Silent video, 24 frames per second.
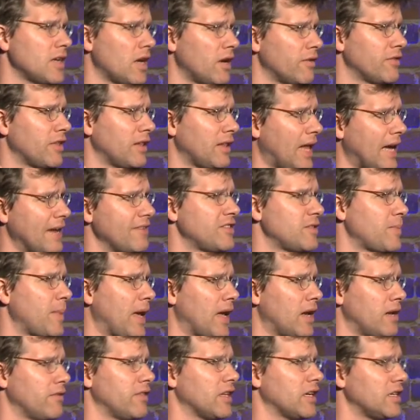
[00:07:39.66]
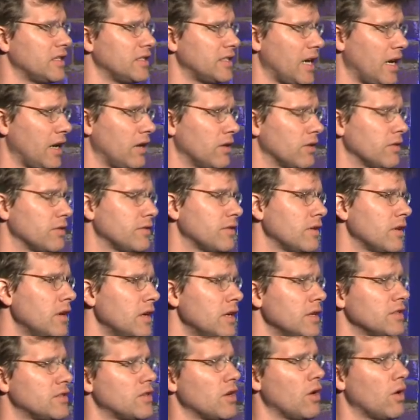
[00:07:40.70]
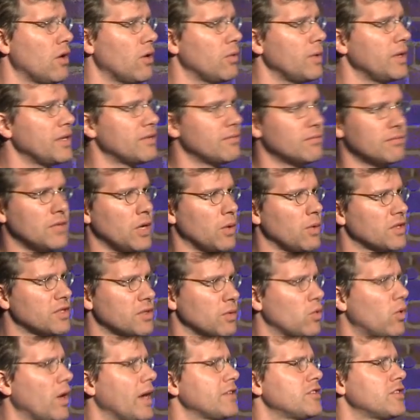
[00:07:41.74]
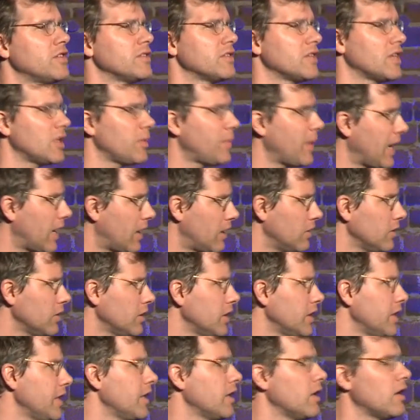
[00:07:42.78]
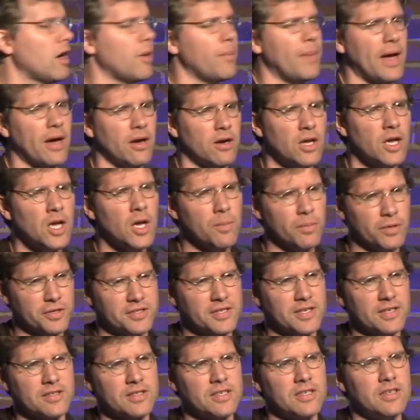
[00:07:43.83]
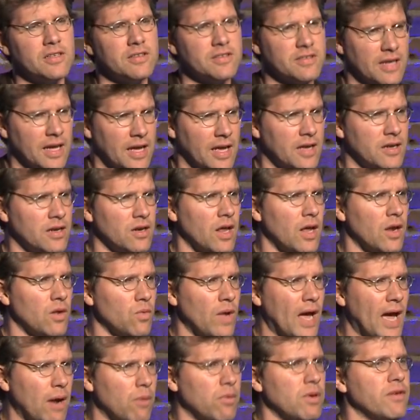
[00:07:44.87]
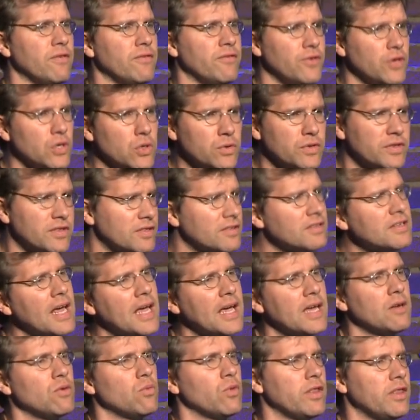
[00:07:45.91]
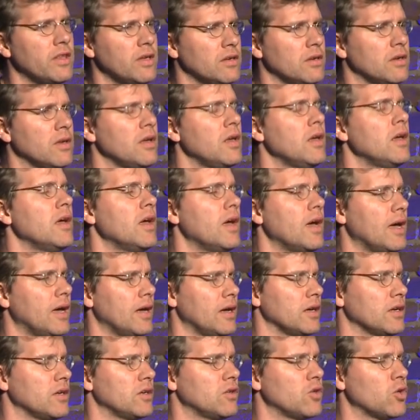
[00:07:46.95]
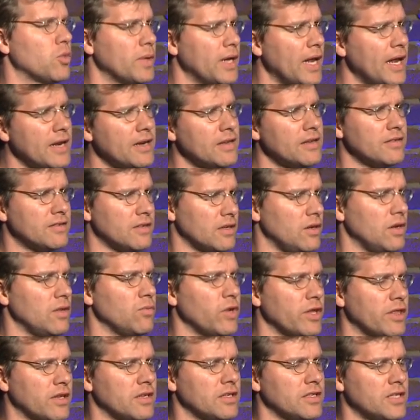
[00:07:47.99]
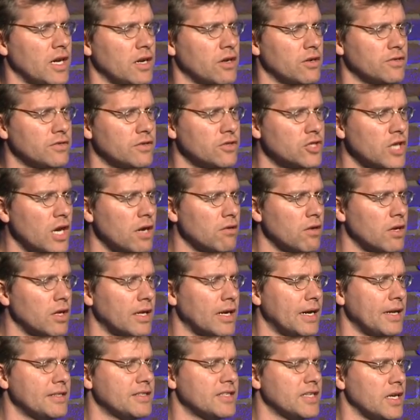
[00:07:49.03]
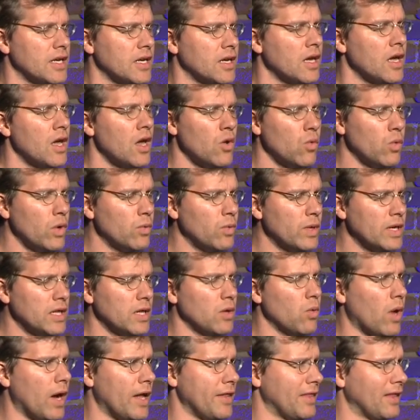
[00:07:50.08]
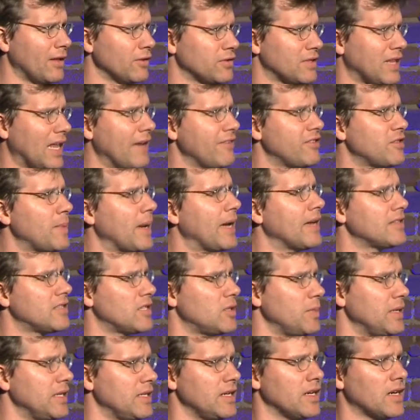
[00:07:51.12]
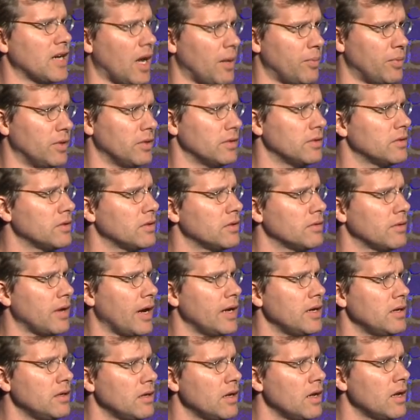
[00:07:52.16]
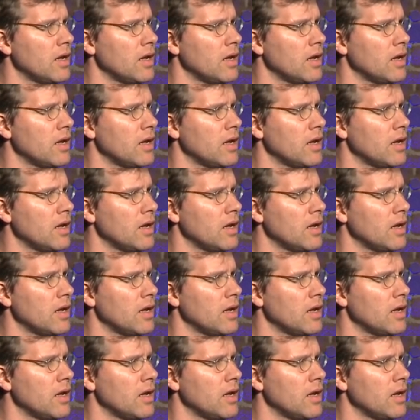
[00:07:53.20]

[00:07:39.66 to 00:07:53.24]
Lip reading: of the lifespan of the containers. So there were some questions on the panel earlier about persistence and how we view state within Kubernetes and with containers in general, and I'd say we really want those lifespans to be decoupled, right?